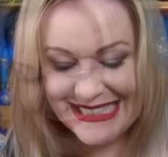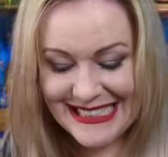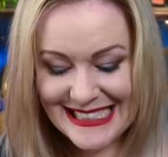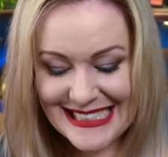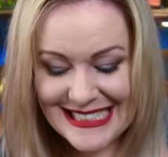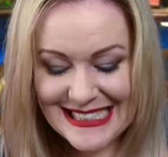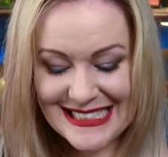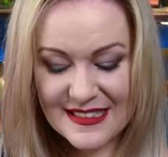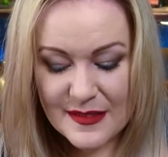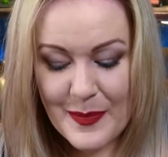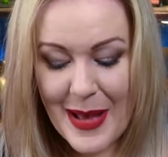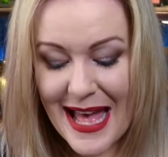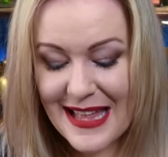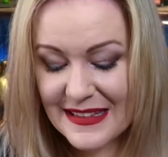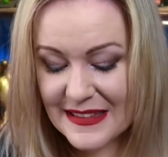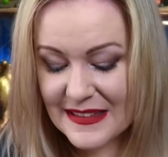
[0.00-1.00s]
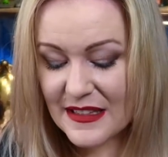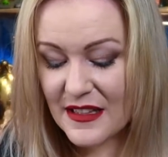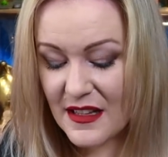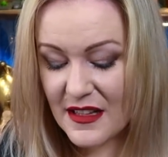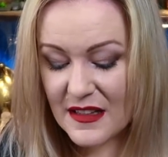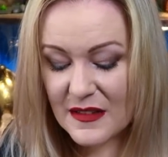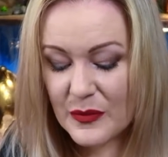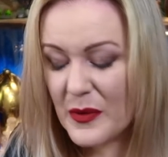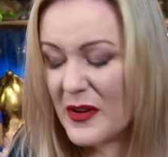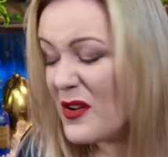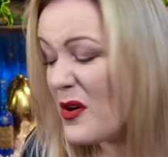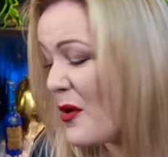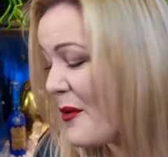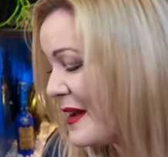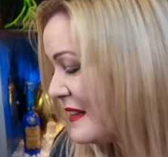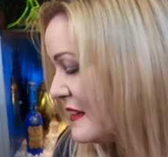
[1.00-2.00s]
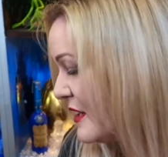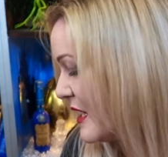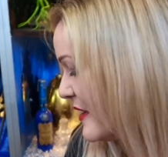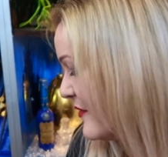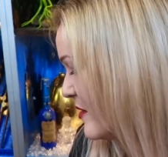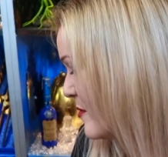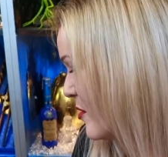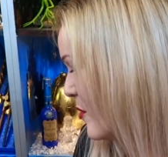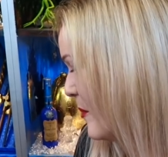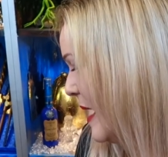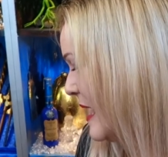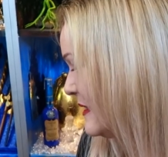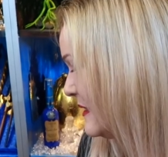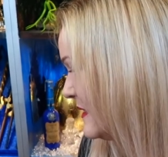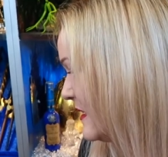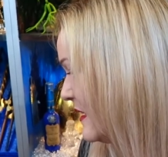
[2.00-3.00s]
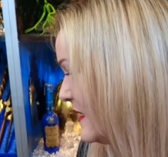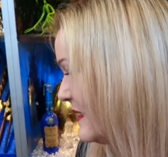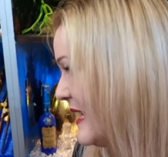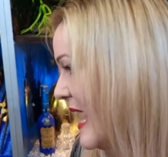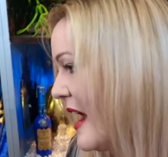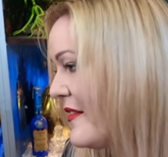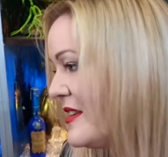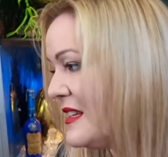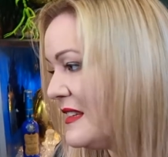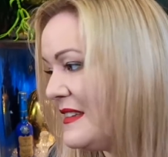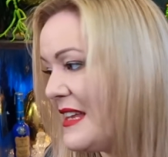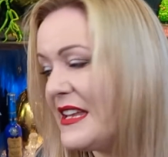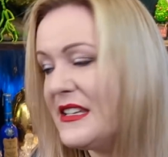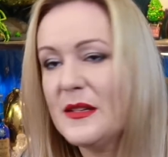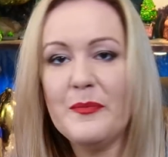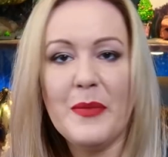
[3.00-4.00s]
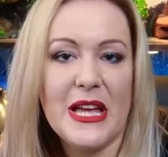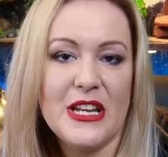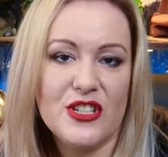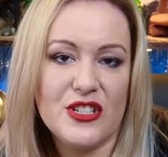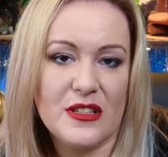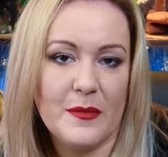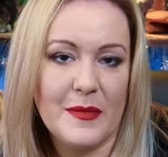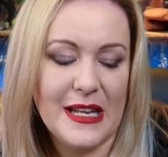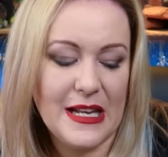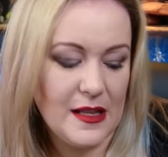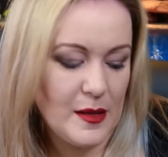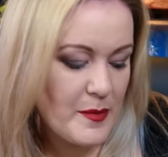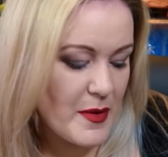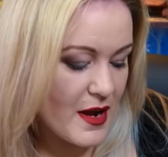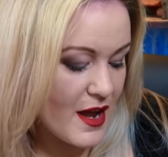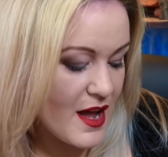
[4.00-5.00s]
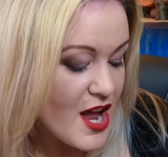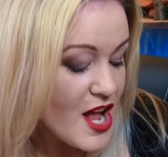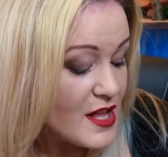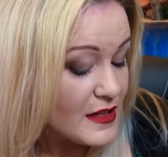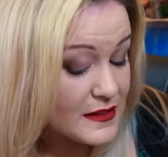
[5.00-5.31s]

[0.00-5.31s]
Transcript: Yes, pencils. We're always looking for more pencils and Harry does tend to pinch them a little bugger.